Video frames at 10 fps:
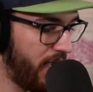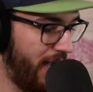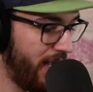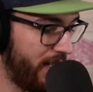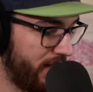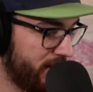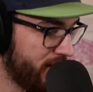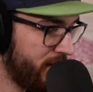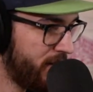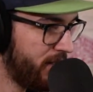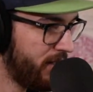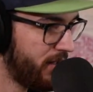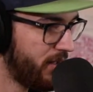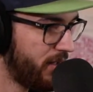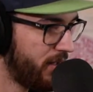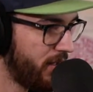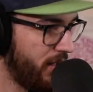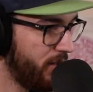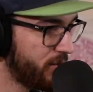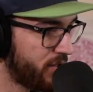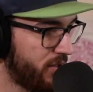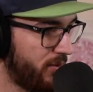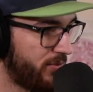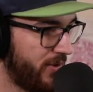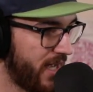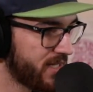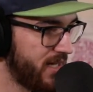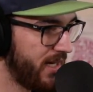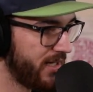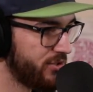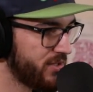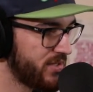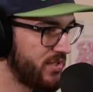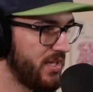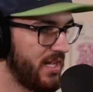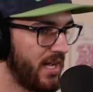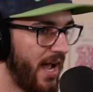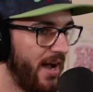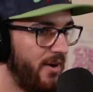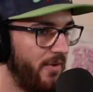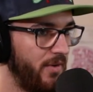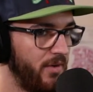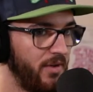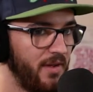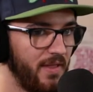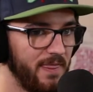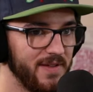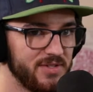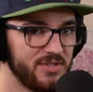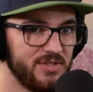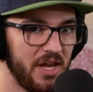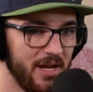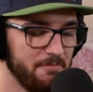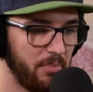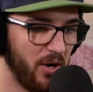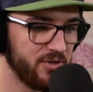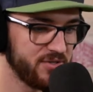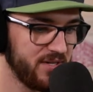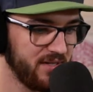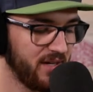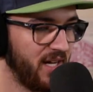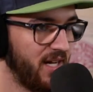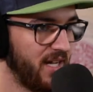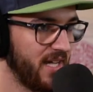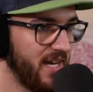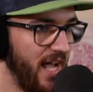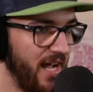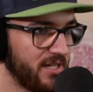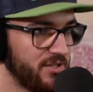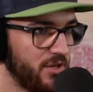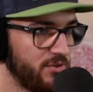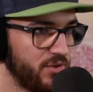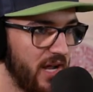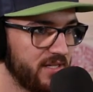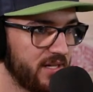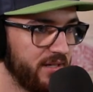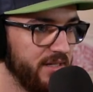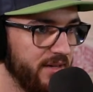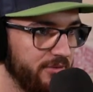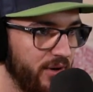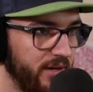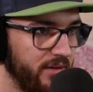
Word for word: And it was so fascinating just seeing how the same person can act so drastically different